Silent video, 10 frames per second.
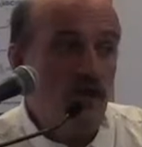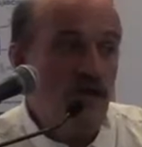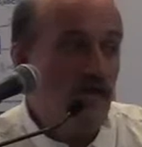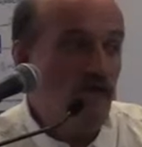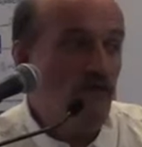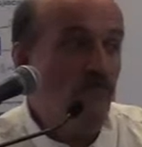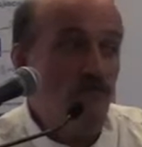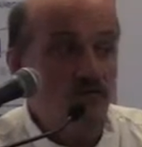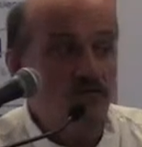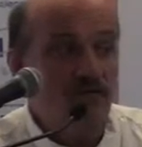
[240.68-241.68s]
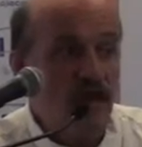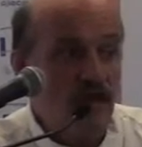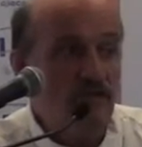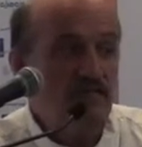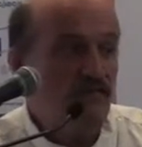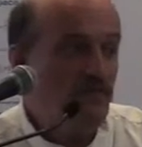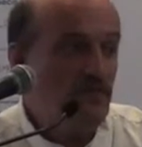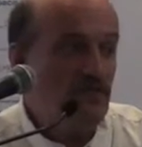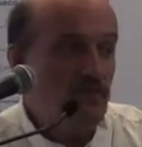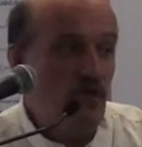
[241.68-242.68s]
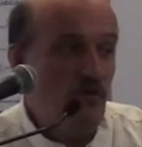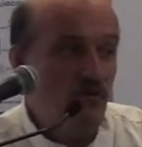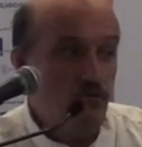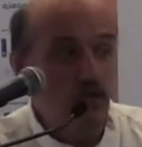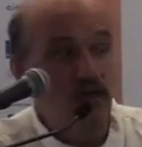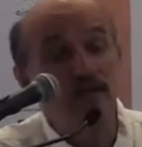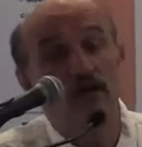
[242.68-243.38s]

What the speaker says: need, of course, the dynamics of the PTW and